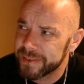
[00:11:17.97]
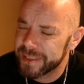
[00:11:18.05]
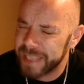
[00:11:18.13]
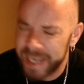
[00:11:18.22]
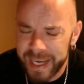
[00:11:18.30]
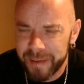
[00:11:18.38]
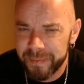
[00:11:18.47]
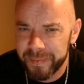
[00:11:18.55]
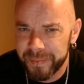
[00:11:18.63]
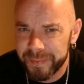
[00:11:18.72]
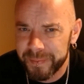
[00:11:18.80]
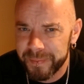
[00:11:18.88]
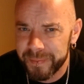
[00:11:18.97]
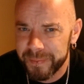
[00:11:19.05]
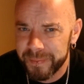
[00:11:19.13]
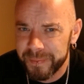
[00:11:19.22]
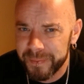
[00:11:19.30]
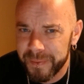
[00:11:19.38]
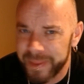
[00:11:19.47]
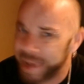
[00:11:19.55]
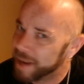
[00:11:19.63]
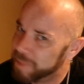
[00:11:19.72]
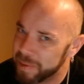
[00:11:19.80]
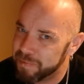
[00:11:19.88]
damn,
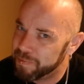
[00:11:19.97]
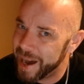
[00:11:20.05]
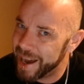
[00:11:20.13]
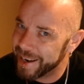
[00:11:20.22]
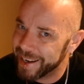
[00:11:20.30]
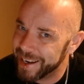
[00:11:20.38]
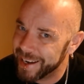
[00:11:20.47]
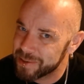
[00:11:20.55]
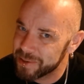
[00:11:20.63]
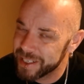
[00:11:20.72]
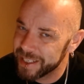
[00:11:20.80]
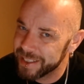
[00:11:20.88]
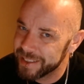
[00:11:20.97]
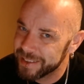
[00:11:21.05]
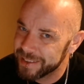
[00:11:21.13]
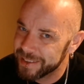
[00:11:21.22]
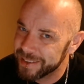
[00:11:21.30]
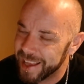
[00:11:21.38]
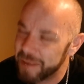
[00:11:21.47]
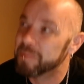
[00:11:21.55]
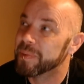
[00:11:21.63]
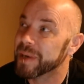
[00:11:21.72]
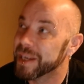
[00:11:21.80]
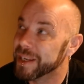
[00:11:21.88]
that'd be badass, wouldn't it? That
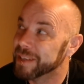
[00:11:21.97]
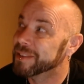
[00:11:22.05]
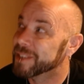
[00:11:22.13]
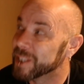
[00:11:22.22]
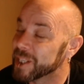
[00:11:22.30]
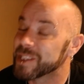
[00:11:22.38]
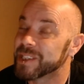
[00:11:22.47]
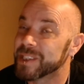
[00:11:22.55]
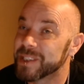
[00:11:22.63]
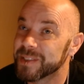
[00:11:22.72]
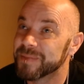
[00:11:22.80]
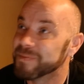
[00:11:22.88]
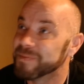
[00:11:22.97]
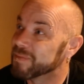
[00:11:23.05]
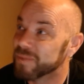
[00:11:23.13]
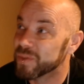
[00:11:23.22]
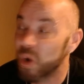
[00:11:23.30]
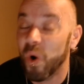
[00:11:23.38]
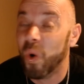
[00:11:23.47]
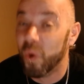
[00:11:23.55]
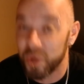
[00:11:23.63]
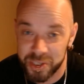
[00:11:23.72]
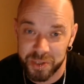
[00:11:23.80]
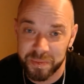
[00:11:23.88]
would be just
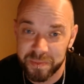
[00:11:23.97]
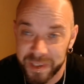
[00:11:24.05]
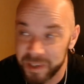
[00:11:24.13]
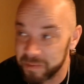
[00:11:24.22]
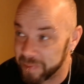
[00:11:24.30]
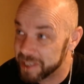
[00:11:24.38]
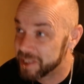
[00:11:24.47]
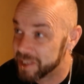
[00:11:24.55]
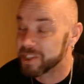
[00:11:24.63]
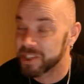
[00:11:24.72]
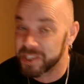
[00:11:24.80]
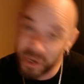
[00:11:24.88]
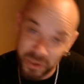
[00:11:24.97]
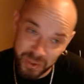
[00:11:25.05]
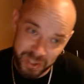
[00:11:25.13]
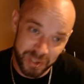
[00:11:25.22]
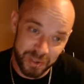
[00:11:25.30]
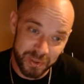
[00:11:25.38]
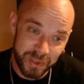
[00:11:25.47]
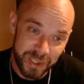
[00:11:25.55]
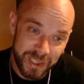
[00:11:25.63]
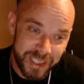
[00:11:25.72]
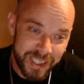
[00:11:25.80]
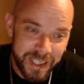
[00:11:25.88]
awesome. It would be so cool.
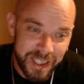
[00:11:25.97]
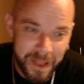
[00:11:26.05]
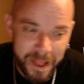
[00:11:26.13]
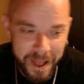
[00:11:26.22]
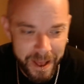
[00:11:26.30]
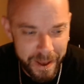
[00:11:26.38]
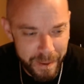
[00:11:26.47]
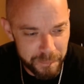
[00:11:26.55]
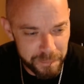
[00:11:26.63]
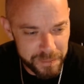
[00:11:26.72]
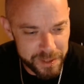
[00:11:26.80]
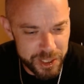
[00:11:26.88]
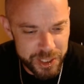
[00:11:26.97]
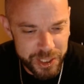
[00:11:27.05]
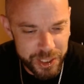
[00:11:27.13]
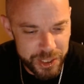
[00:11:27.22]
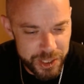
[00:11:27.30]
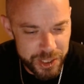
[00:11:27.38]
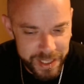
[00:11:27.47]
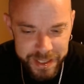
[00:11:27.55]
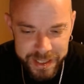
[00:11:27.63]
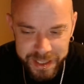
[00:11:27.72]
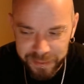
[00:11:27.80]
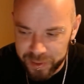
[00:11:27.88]
You could think
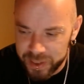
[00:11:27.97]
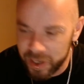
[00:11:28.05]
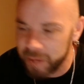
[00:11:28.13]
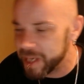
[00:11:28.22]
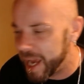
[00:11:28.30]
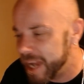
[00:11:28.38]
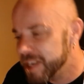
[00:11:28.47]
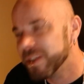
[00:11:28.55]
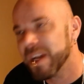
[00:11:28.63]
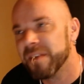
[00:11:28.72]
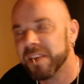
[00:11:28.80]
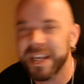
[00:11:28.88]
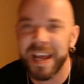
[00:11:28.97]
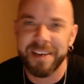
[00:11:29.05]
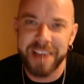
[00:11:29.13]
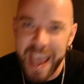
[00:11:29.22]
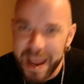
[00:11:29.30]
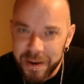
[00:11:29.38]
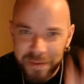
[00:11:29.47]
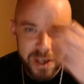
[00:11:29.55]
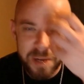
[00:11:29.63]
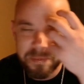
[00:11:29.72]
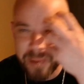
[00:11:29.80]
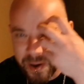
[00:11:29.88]
of the different types of heads you could have. You could have a head with
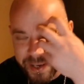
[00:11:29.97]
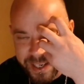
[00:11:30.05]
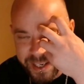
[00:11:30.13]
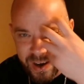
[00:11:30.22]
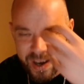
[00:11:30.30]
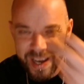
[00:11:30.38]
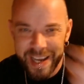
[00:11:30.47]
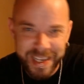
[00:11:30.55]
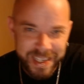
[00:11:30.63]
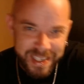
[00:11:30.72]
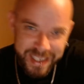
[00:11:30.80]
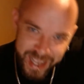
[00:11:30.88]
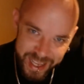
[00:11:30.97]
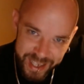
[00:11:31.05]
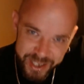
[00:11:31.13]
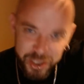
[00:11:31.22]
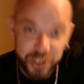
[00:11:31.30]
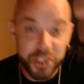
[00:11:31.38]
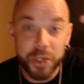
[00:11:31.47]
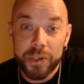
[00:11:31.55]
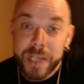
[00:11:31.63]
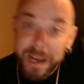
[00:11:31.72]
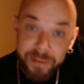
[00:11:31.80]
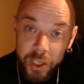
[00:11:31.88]
like a bionic eye, and you could
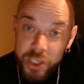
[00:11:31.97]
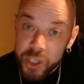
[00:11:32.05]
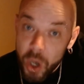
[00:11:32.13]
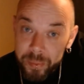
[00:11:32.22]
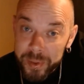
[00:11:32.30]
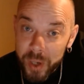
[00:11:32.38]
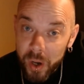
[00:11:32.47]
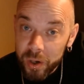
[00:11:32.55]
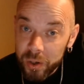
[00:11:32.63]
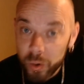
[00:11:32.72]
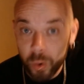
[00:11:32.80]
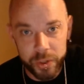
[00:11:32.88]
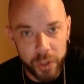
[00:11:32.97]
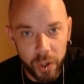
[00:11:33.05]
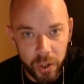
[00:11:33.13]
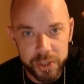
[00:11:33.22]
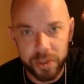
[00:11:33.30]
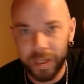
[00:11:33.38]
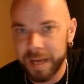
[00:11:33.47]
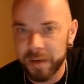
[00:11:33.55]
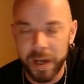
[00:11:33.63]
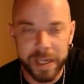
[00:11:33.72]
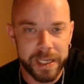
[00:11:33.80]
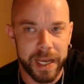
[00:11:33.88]
choose to have like a top knot or not. You could have
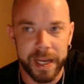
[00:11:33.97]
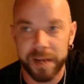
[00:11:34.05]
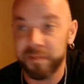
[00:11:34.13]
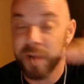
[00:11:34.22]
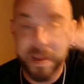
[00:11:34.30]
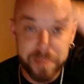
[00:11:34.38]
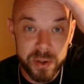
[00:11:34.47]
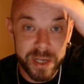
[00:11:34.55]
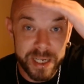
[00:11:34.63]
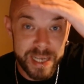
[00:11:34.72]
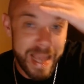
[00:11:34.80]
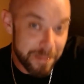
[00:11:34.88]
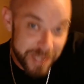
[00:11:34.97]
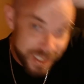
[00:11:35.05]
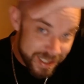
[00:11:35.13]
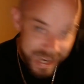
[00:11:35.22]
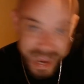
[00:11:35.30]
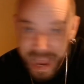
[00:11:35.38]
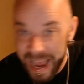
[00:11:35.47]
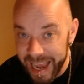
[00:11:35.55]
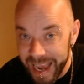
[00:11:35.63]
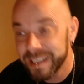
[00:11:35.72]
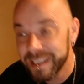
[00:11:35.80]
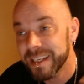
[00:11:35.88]
like a freebooter captain's
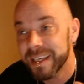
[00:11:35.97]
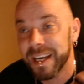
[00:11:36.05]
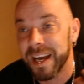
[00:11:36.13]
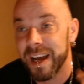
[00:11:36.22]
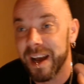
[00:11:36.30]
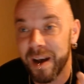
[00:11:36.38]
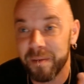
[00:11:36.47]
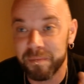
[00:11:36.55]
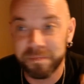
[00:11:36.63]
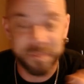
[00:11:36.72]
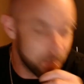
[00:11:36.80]
hat. You